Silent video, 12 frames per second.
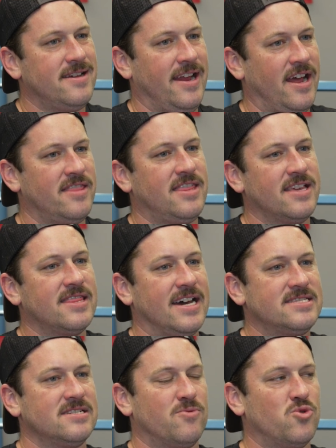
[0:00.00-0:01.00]
And I think
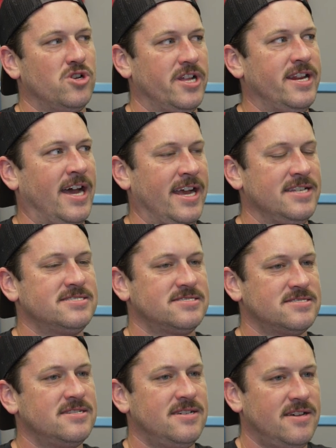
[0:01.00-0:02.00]
that's a really
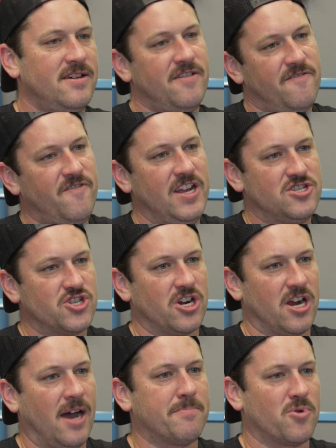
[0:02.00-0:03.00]
nice
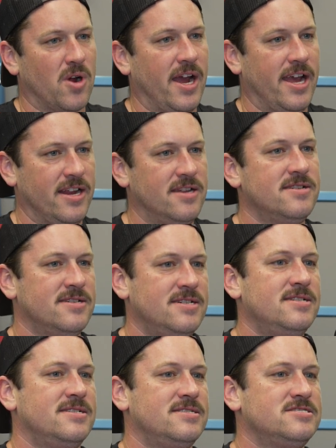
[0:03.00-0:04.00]
feature upgrade
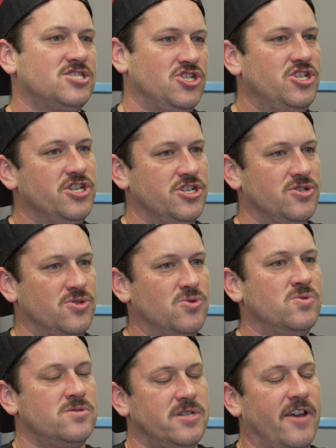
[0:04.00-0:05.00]
to
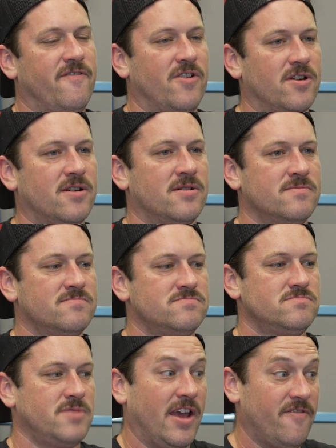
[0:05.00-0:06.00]
do if you're
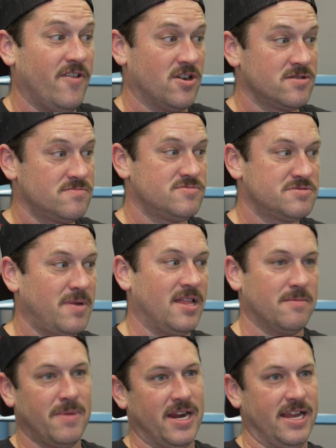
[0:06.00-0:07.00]

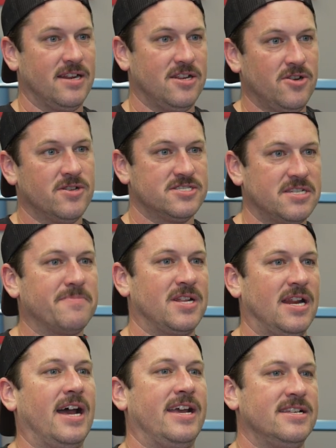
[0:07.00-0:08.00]
spending the money to do
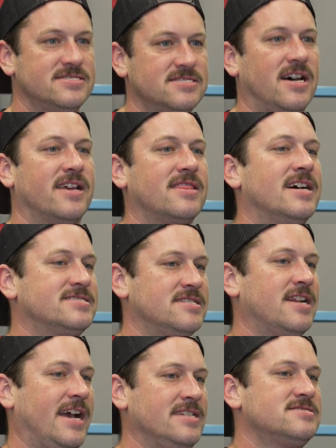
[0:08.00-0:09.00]
something nice. That's
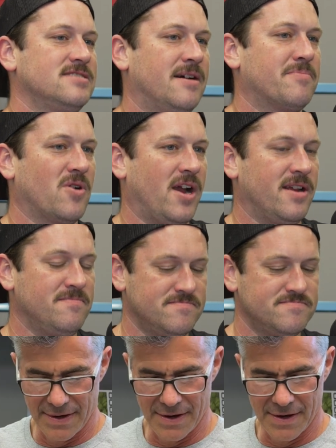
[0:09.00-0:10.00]
a nice upgrade.
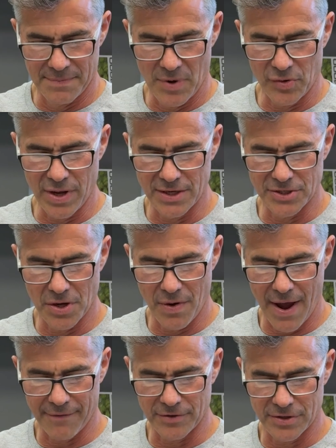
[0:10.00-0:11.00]
Okay, so
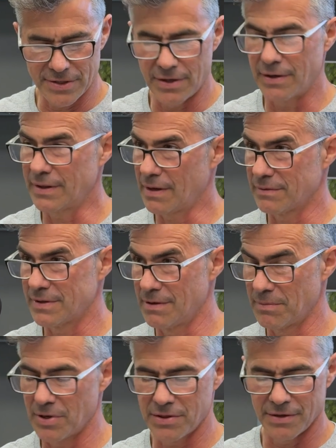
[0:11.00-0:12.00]
after steering, that was
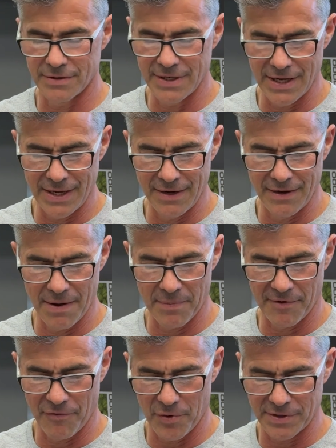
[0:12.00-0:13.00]
number 13.
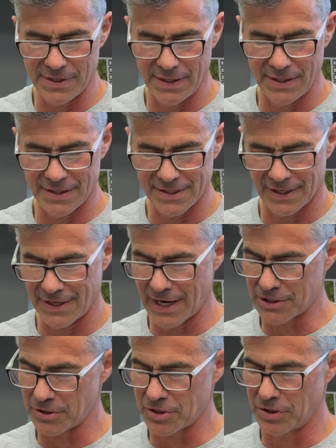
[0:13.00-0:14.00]
Number 14 is
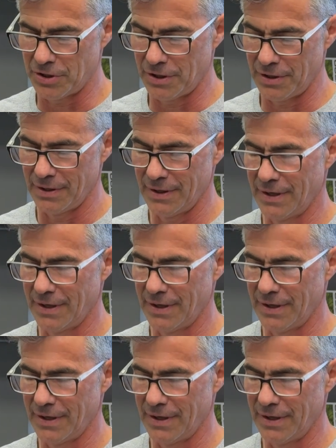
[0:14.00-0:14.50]
electrical.